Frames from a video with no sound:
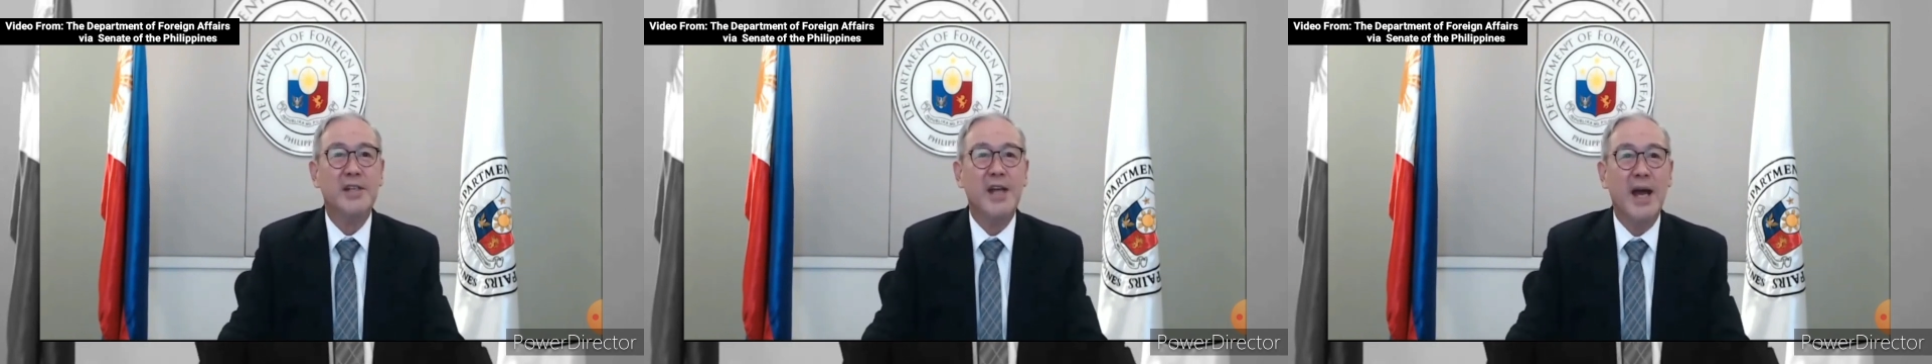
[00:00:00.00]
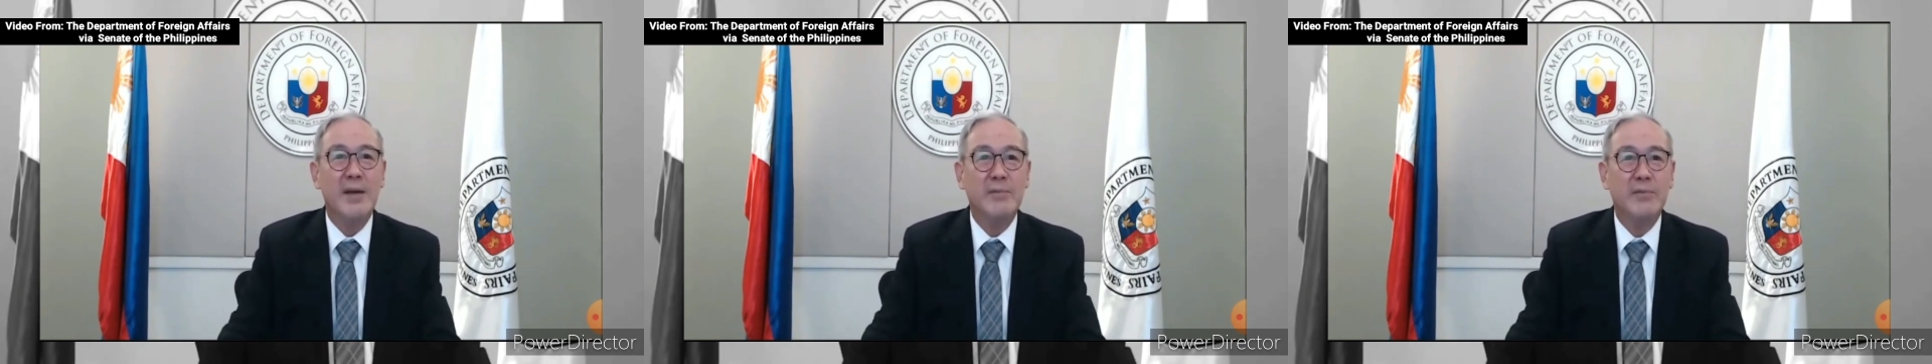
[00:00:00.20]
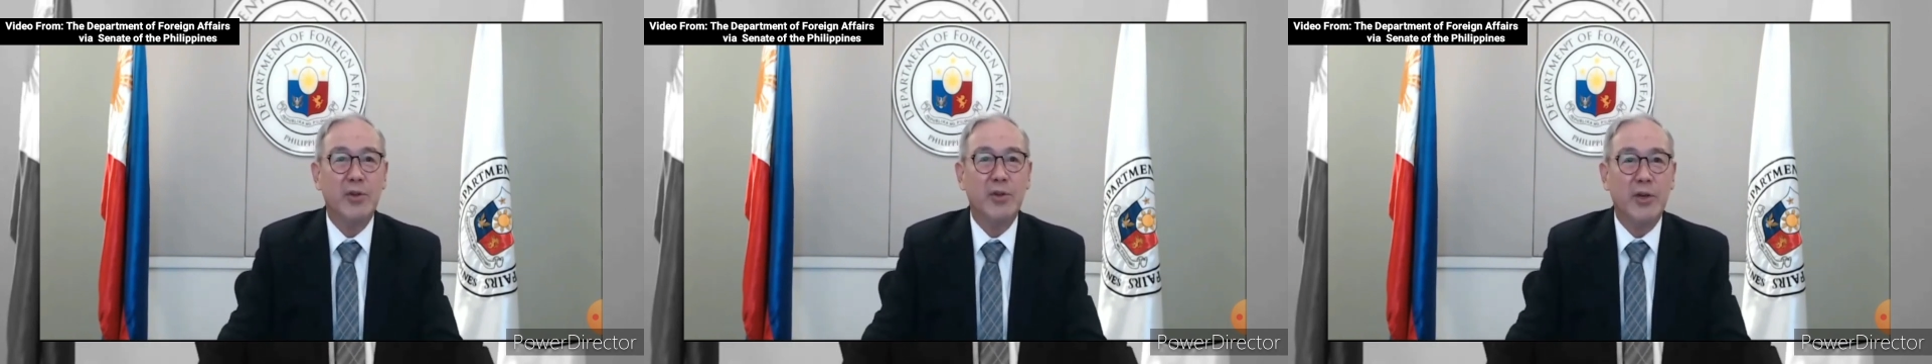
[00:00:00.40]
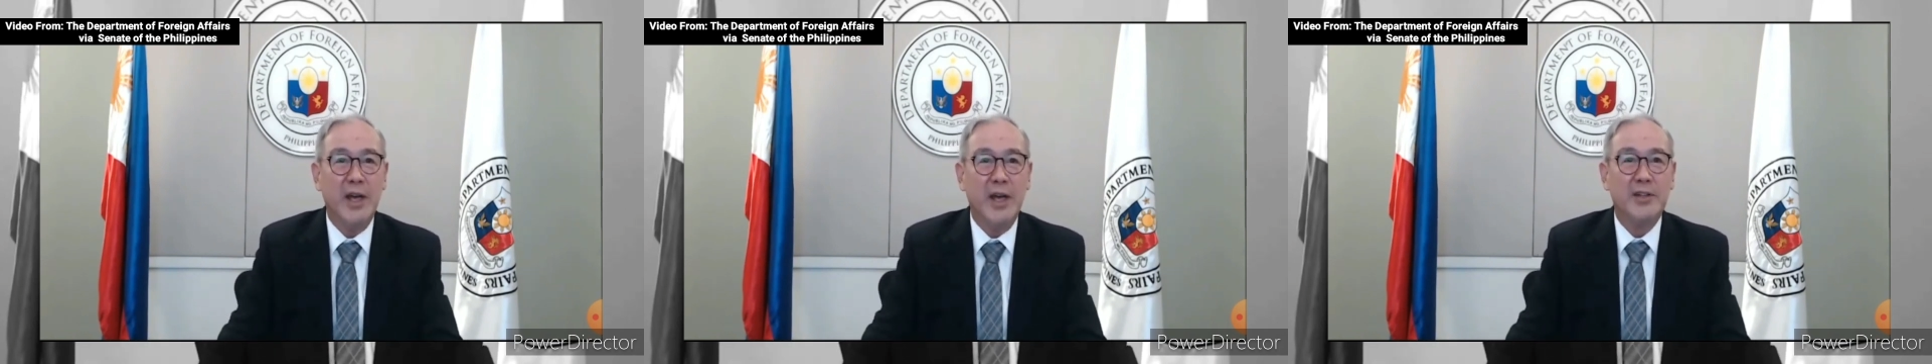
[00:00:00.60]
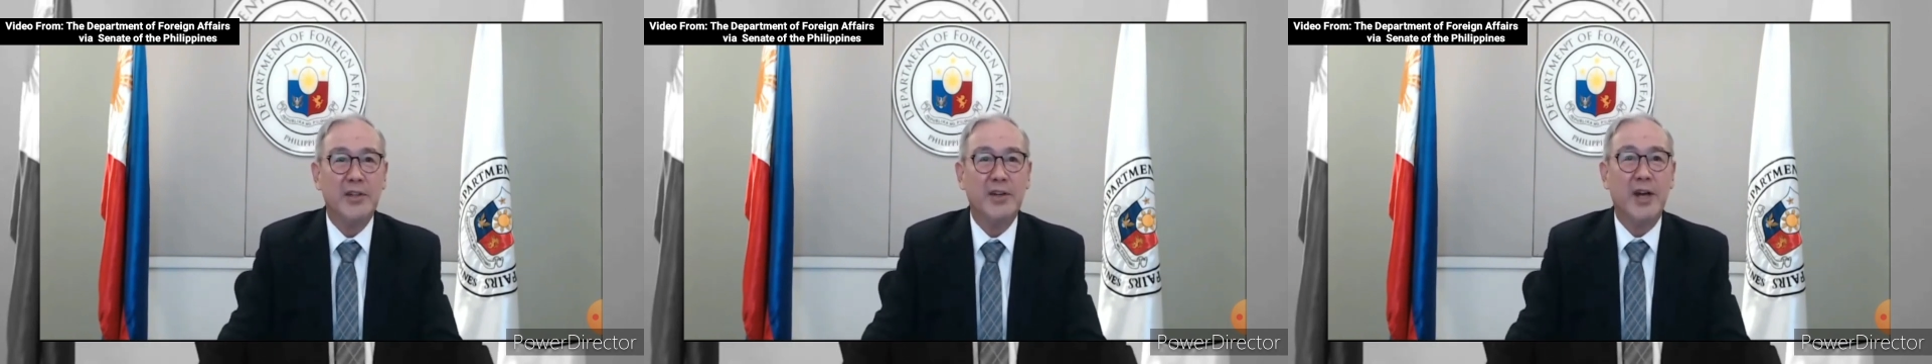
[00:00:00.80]
It's time
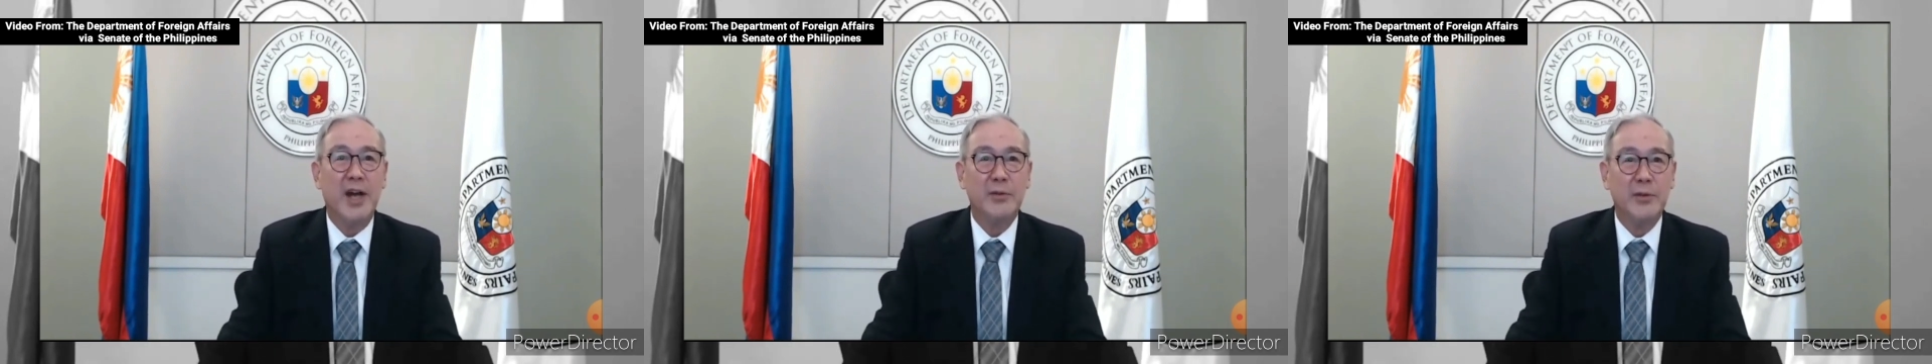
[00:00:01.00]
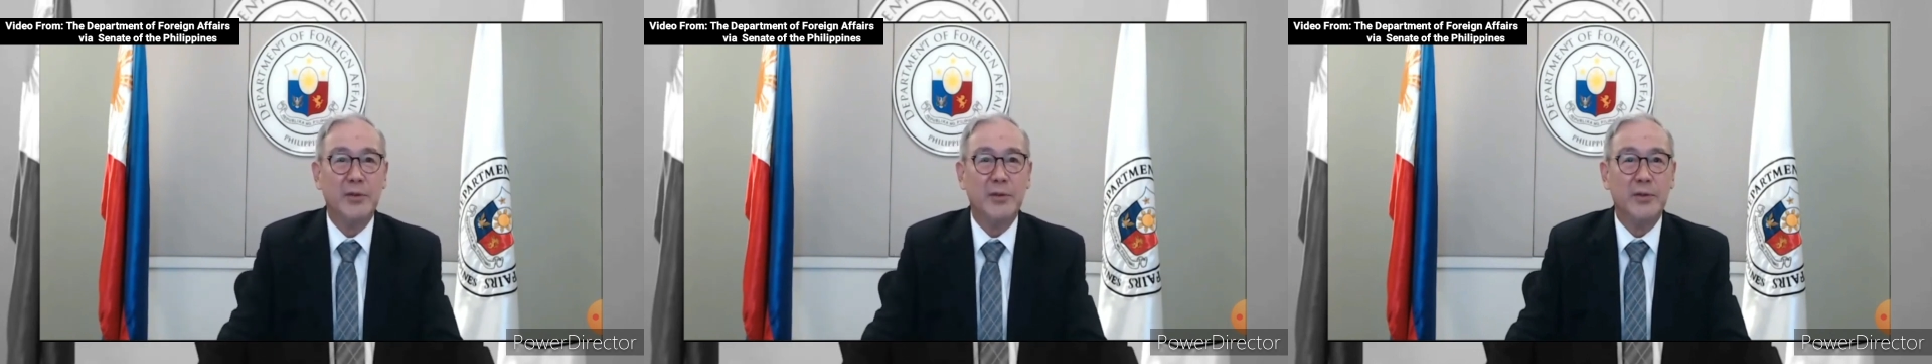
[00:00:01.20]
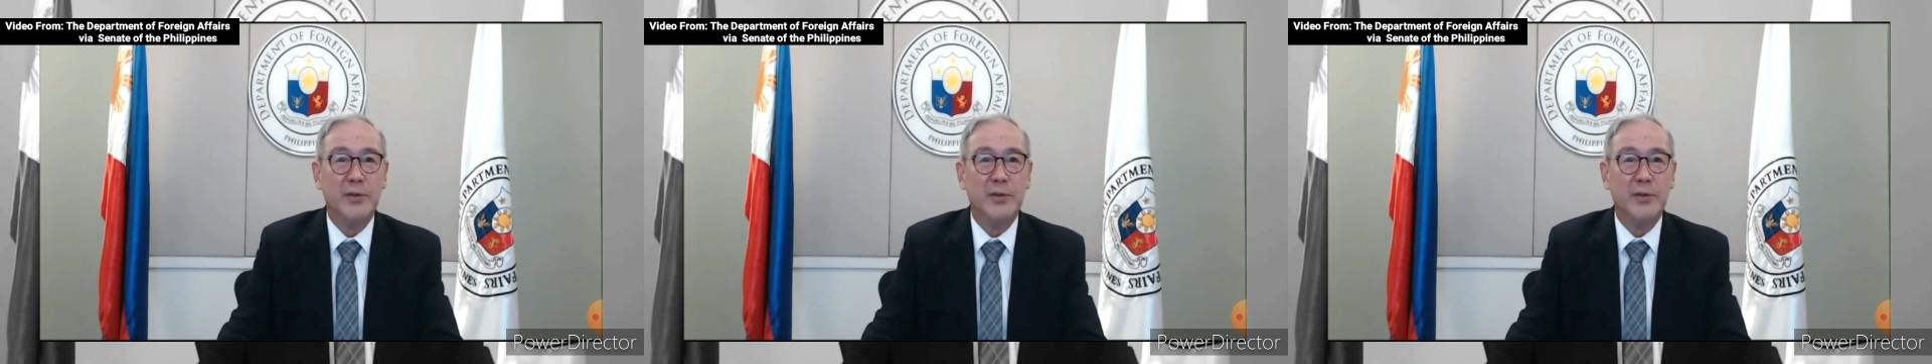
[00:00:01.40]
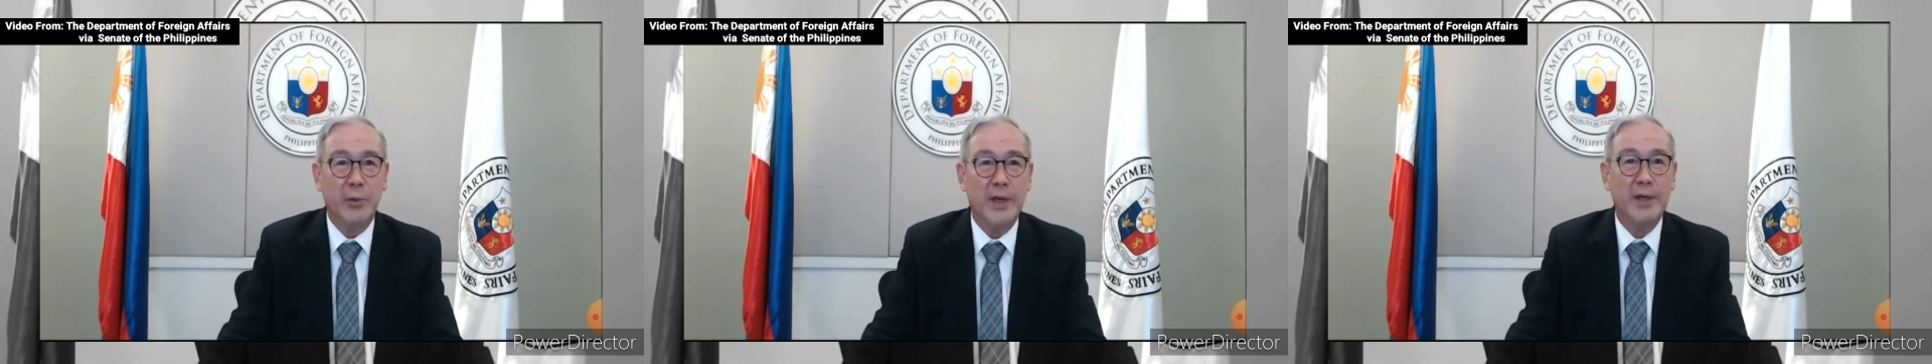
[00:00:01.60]
to get her out of the